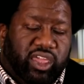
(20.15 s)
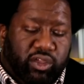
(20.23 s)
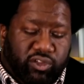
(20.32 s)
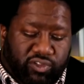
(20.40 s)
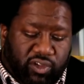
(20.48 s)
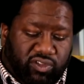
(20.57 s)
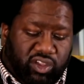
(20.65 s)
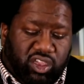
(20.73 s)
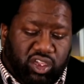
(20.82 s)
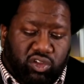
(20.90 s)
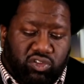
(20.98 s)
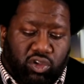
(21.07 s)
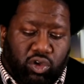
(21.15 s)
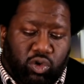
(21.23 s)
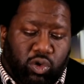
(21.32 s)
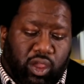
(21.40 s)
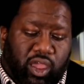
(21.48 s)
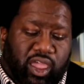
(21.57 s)
Now, he was 15 years
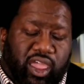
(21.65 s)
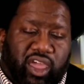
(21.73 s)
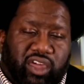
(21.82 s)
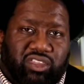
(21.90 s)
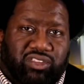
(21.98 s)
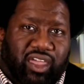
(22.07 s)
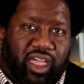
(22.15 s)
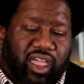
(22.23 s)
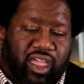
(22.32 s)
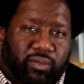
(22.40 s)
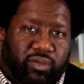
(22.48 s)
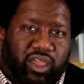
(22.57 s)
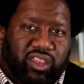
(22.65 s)
old at the time.